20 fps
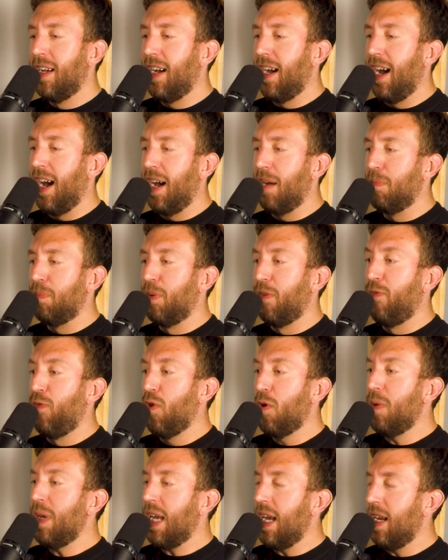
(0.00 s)

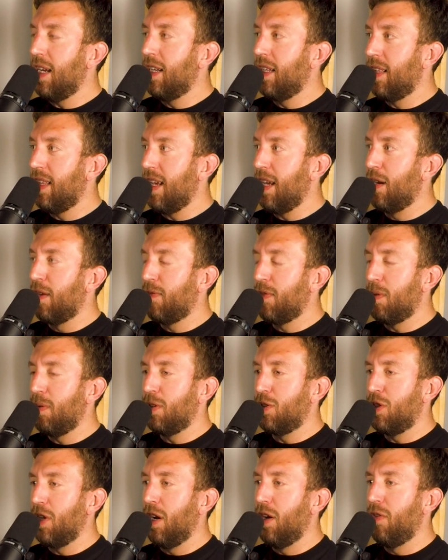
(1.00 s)
Before we get into the interview
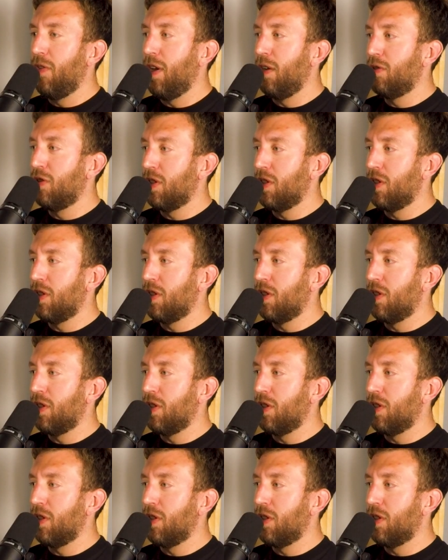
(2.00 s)
with Joe, though,